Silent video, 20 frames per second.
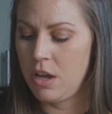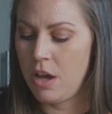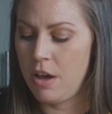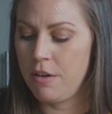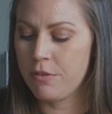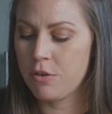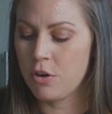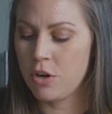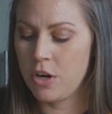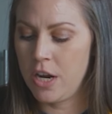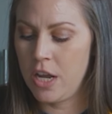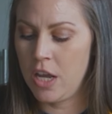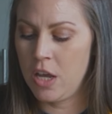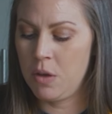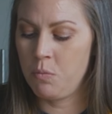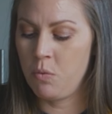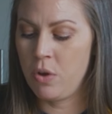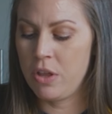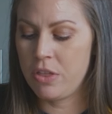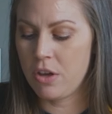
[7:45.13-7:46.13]
of
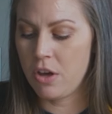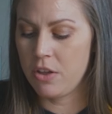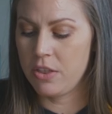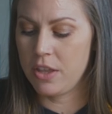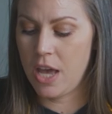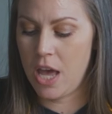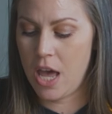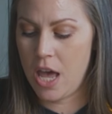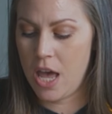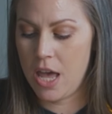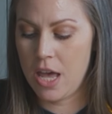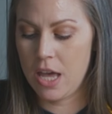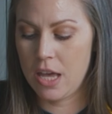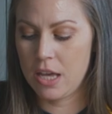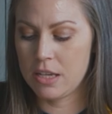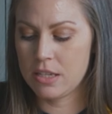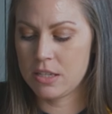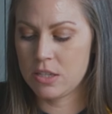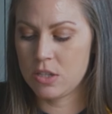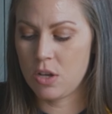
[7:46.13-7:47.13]
cream with all the
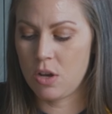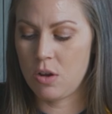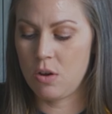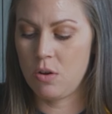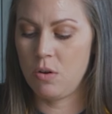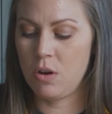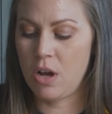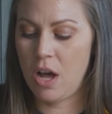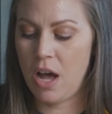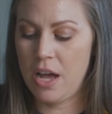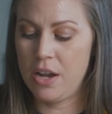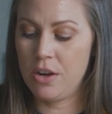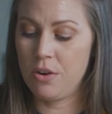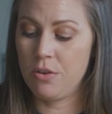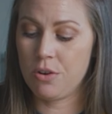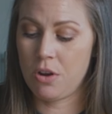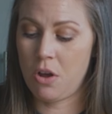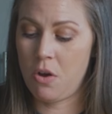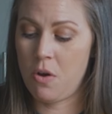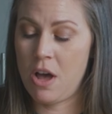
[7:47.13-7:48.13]
eggs, so I
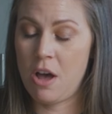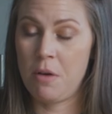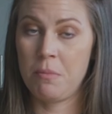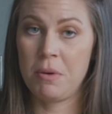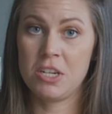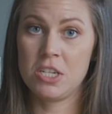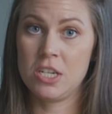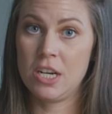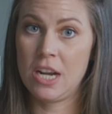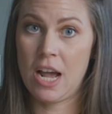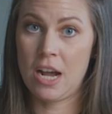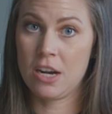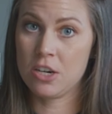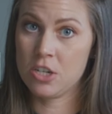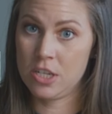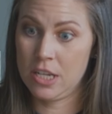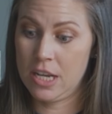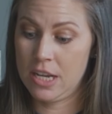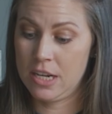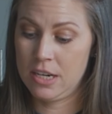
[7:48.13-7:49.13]
don't know how much it
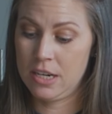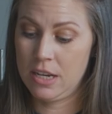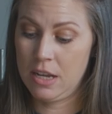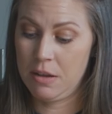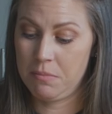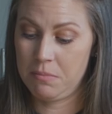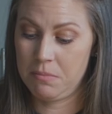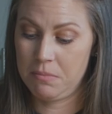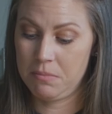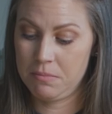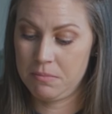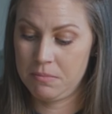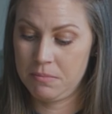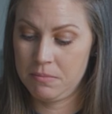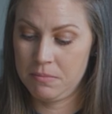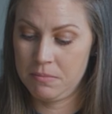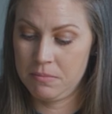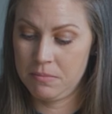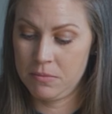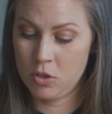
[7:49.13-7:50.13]
actually ended up
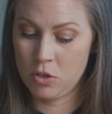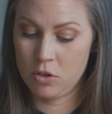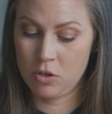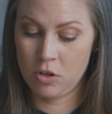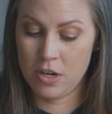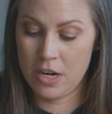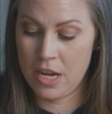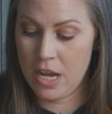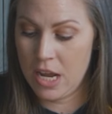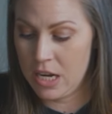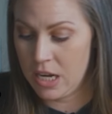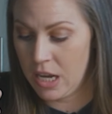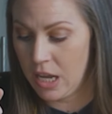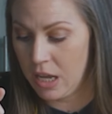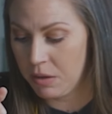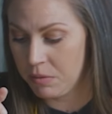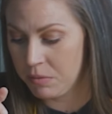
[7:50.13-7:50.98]
creating.